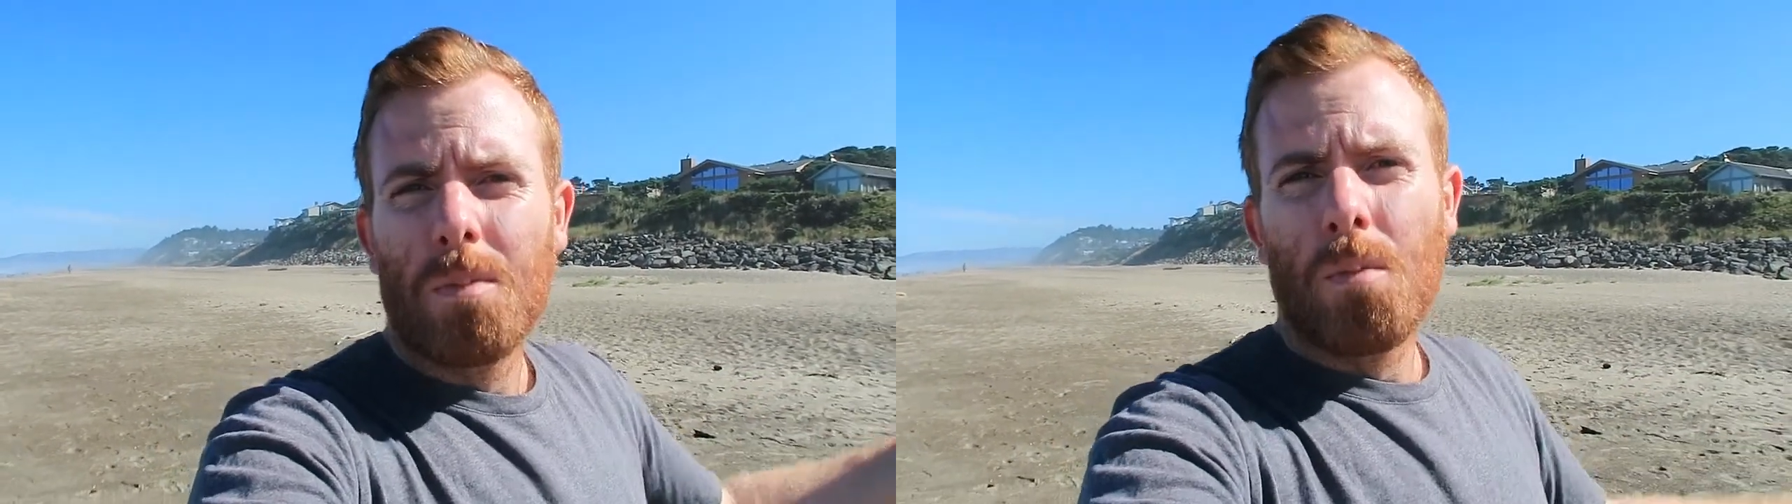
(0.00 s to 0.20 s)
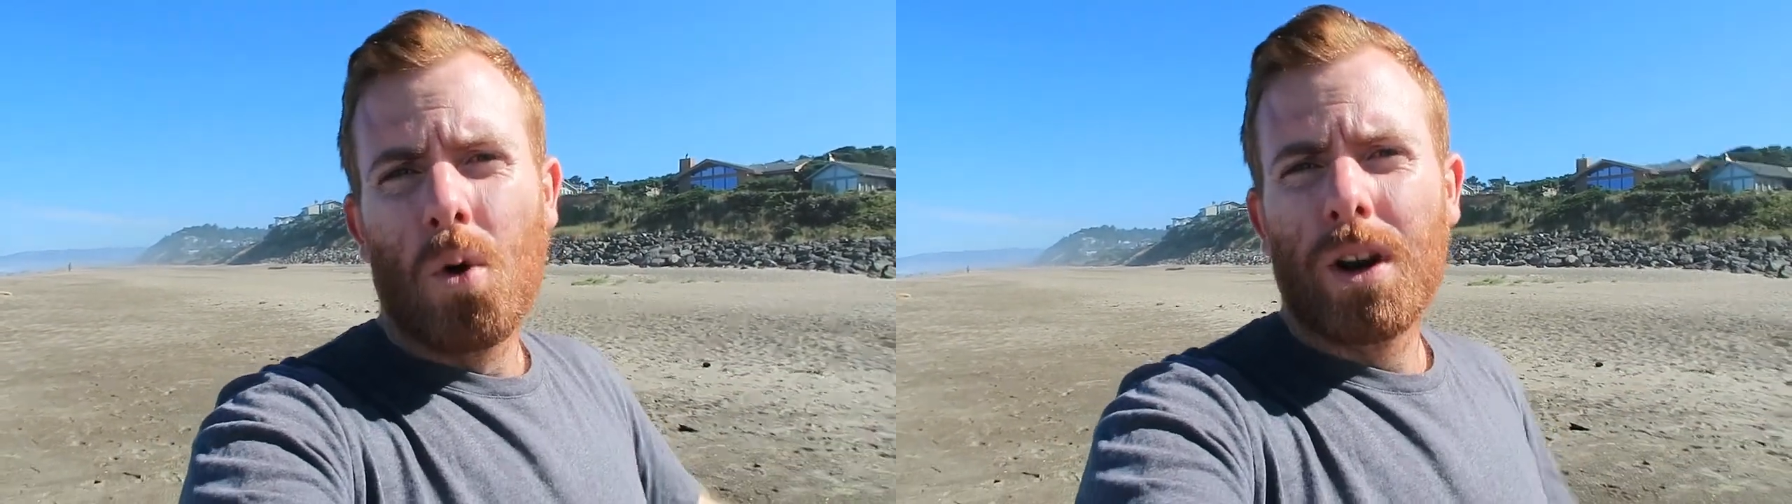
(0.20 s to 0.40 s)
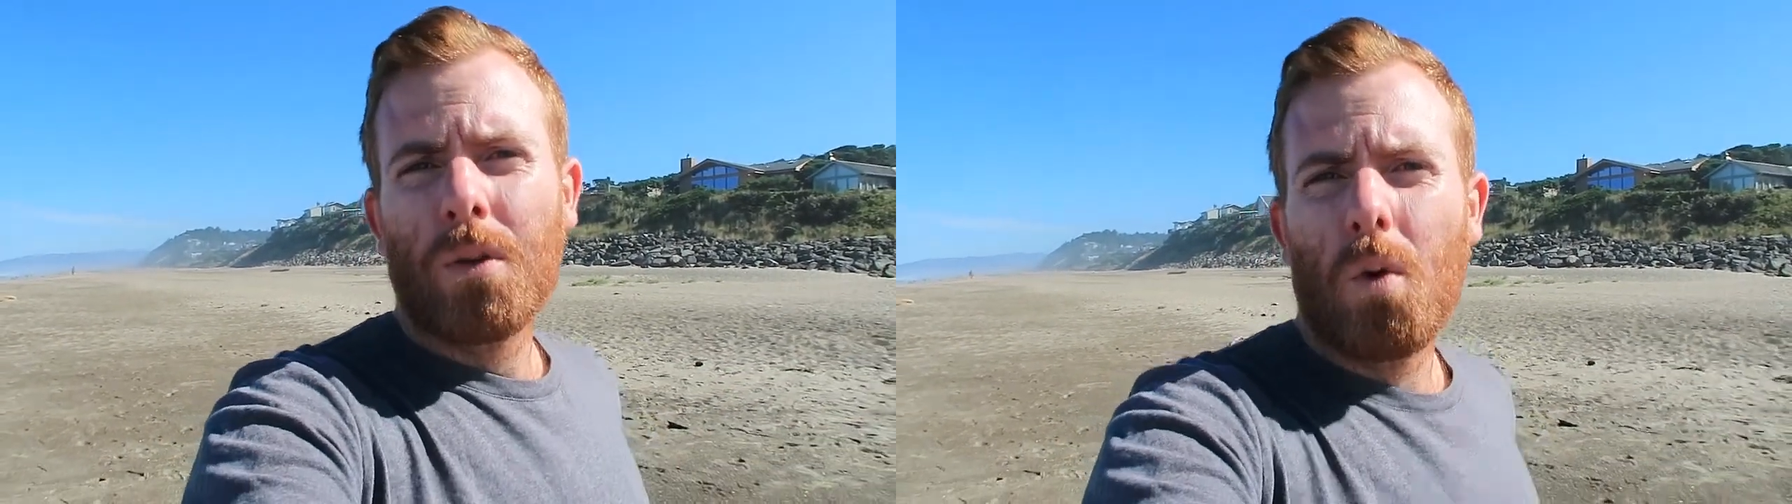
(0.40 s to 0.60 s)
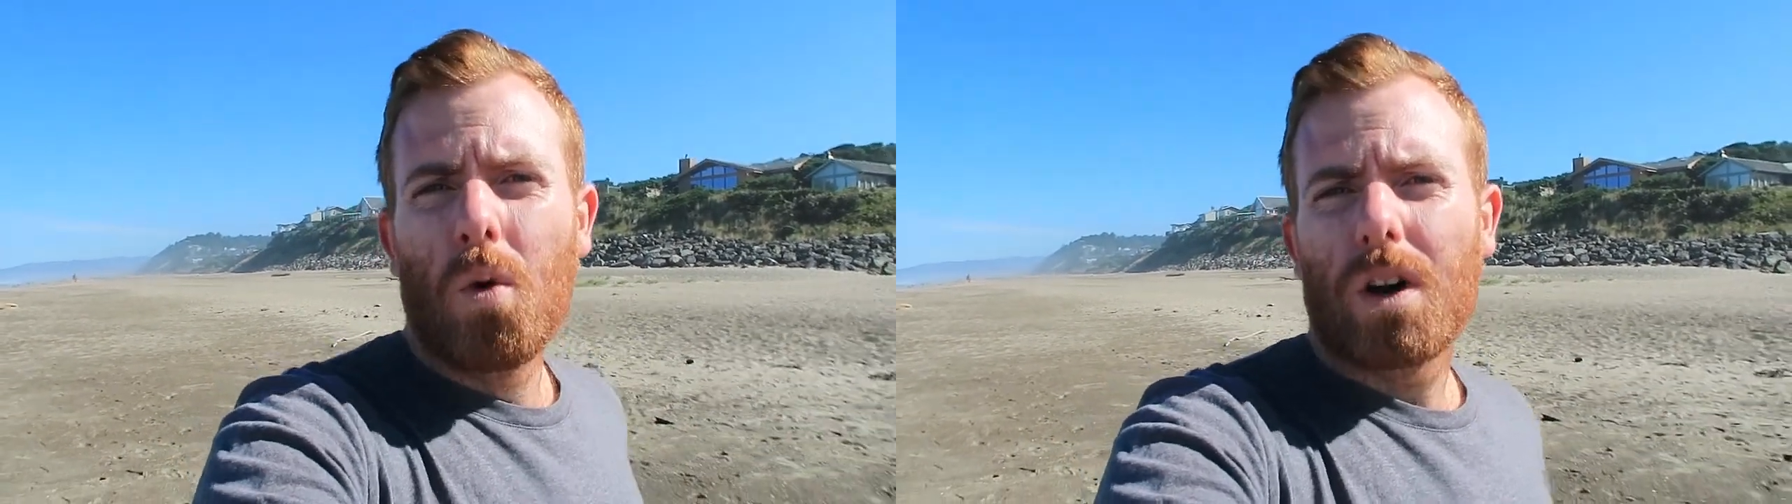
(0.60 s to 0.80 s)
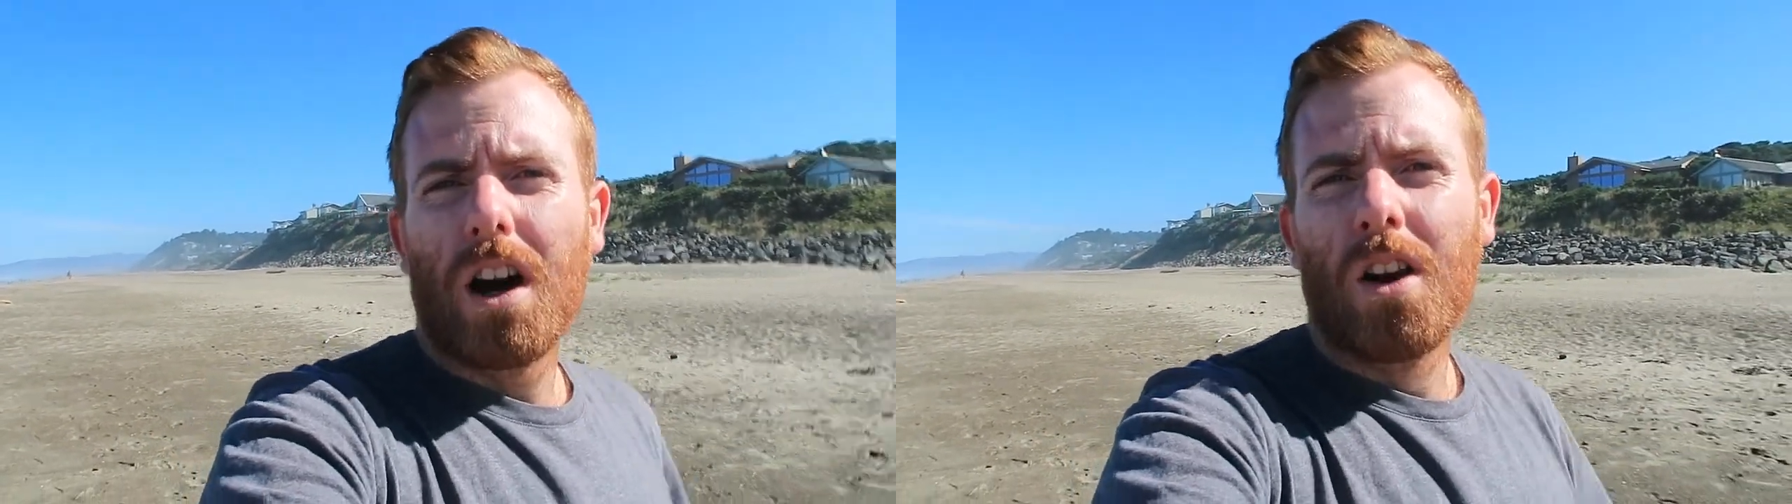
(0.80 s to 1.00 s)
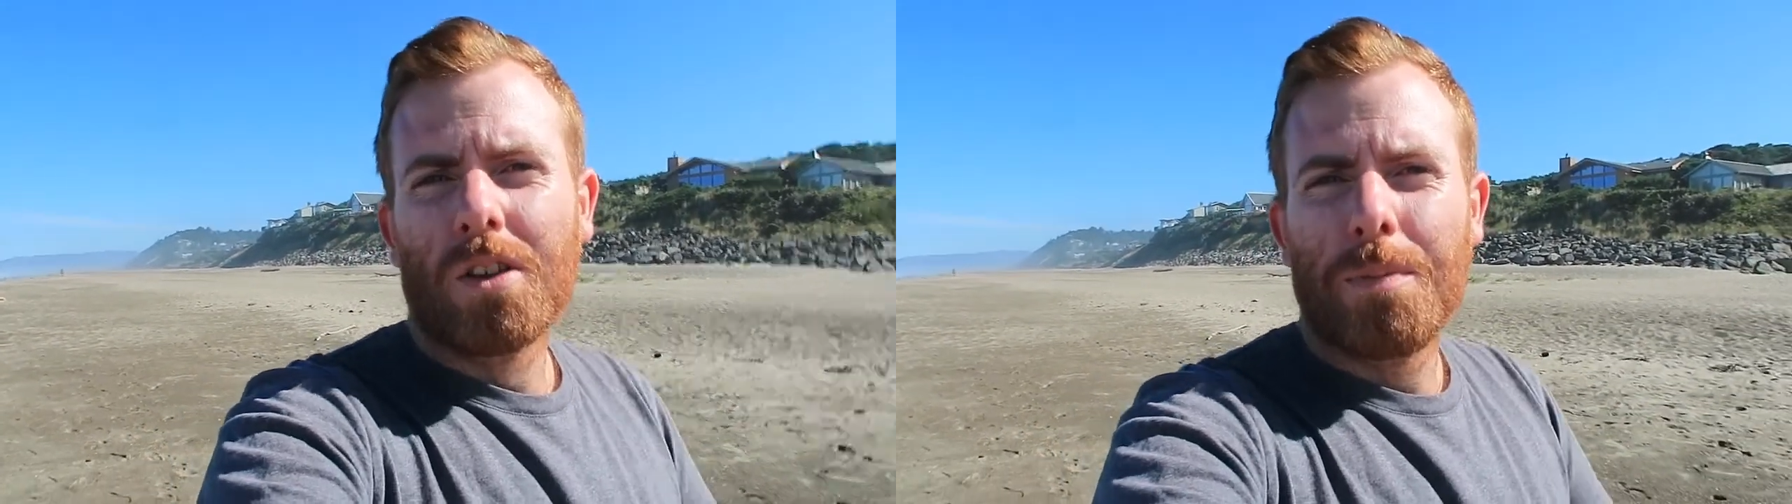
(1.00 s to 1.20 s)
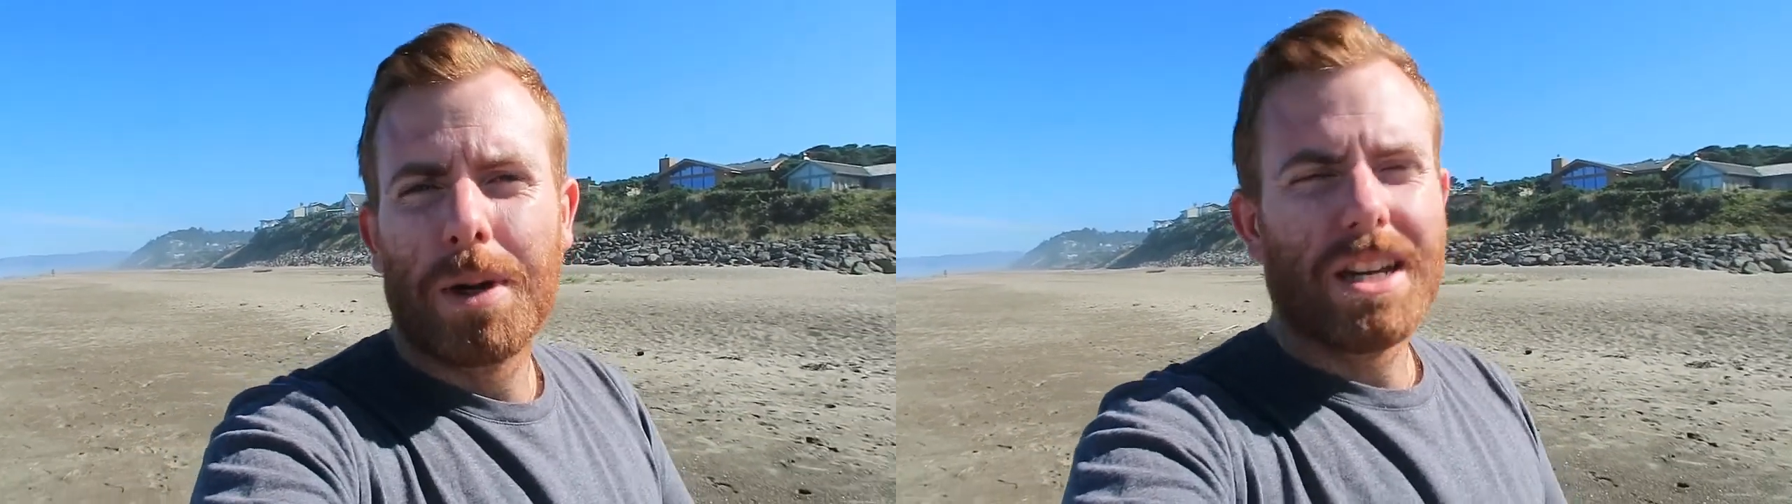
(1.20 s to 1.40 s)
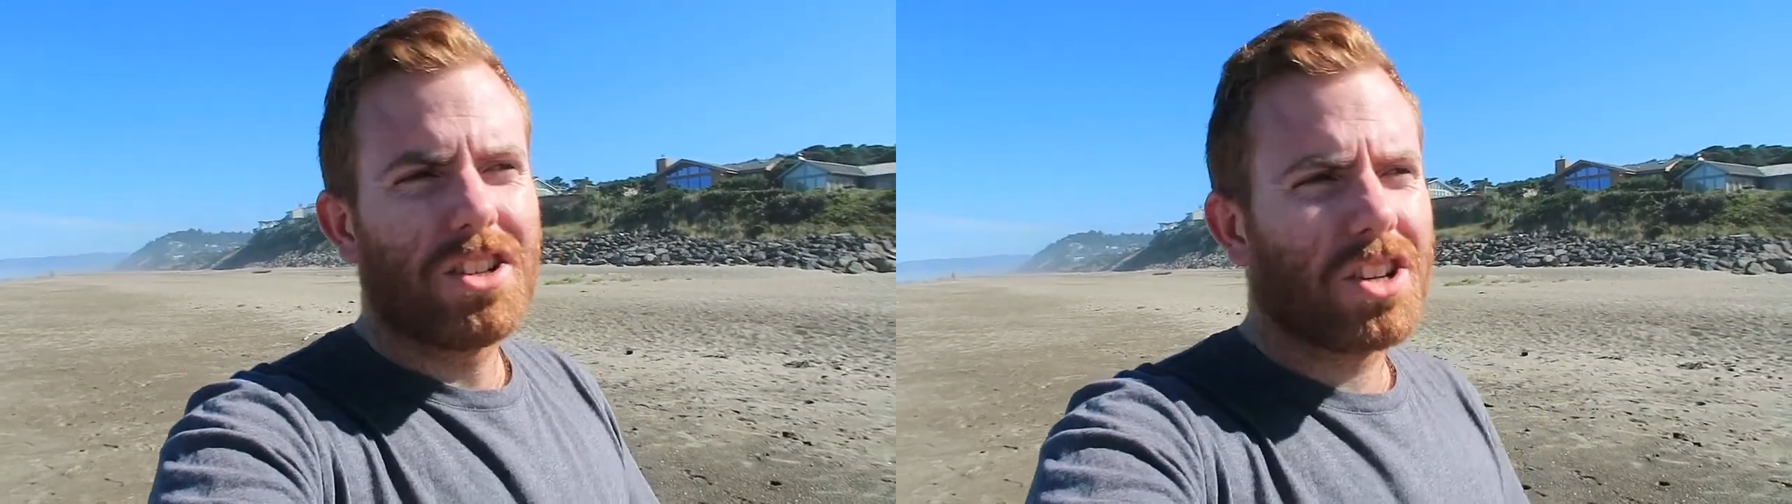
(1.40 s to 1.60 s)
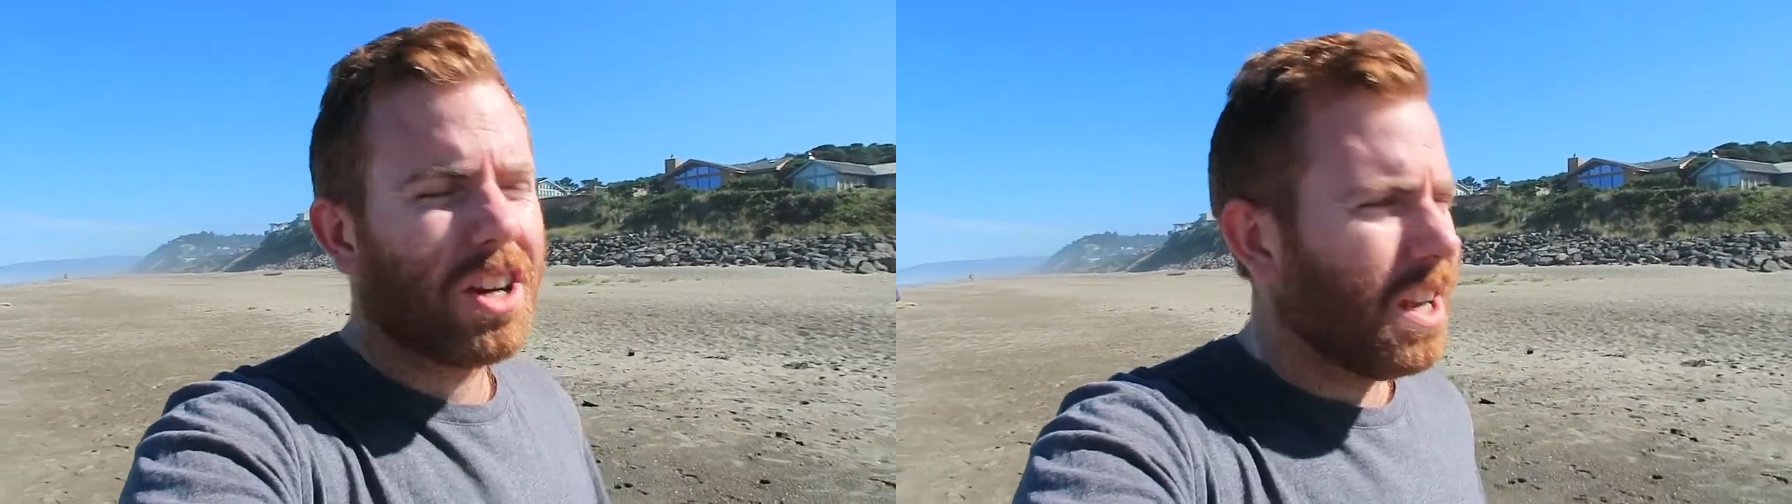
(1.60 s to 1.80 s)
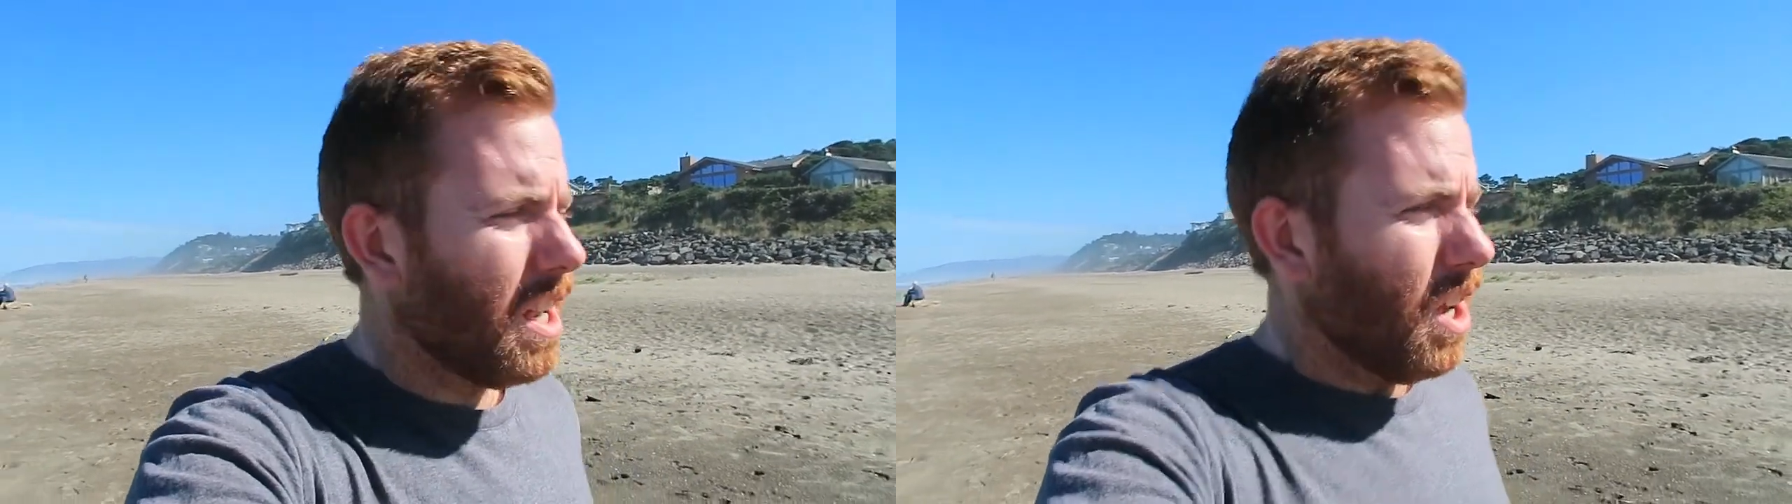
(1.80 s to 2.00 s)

morning walk along the beach,